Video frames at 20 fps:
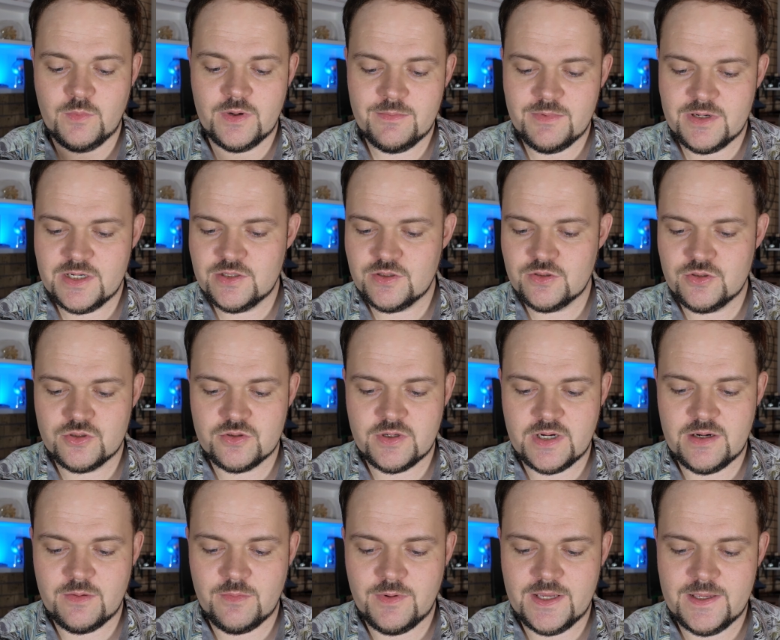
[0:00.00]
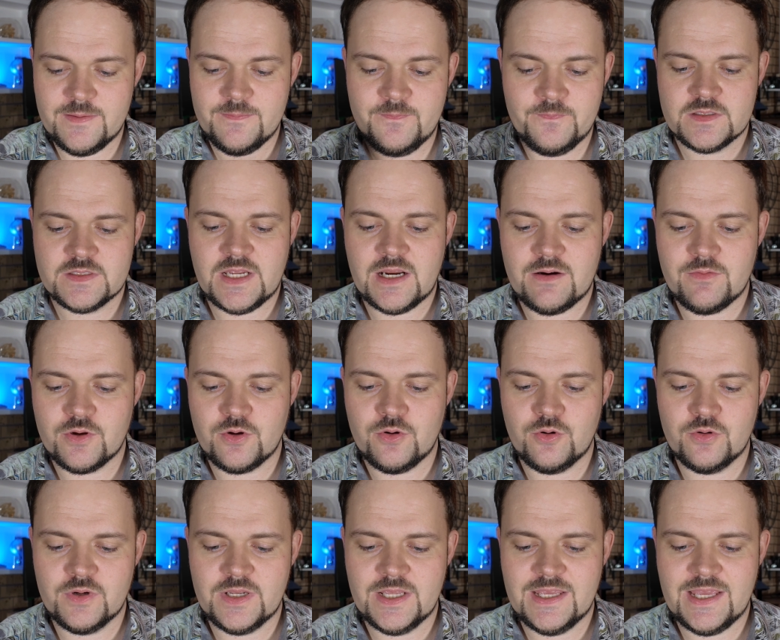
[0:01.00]
what I'm going to do straight away, start
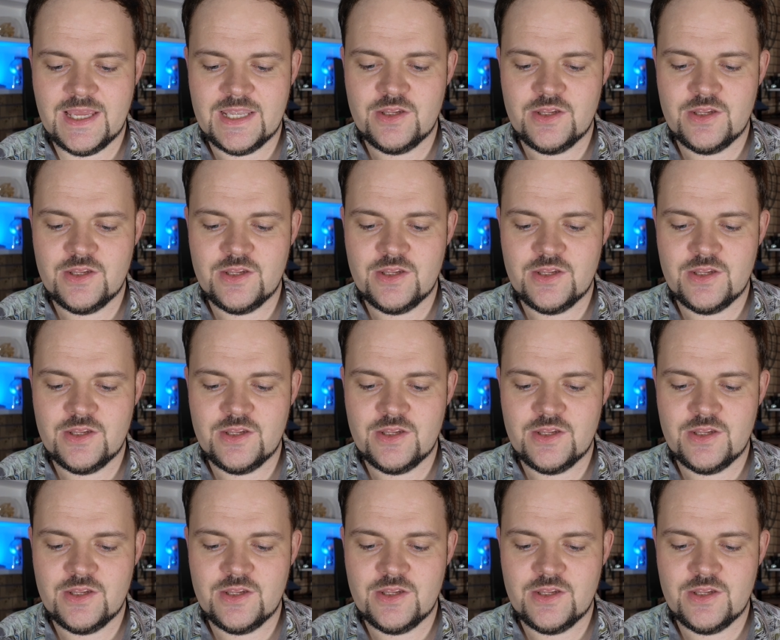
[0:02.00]
recording,